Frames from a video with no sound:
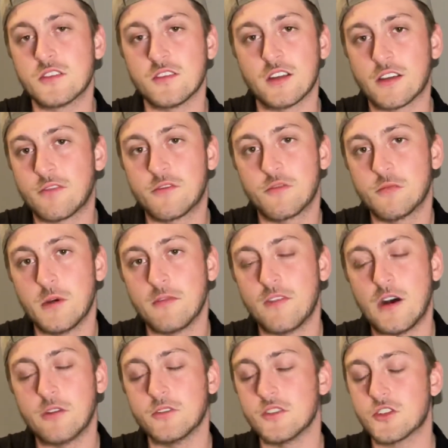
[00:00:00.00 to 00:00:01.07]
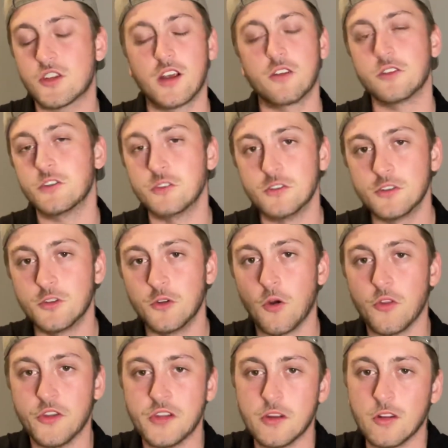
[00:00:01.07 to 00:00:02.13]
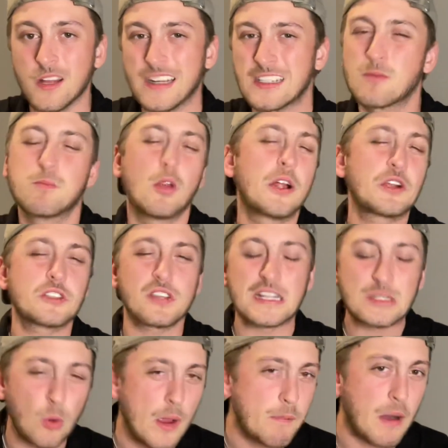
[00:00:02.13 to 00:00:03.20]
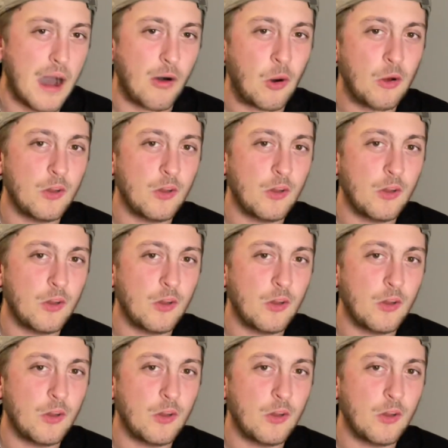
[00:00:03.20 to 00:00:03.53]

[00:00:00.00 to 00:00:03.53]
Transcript: Like if you've been following this channel, you, you, know the deal. Like players like Dwight Powell.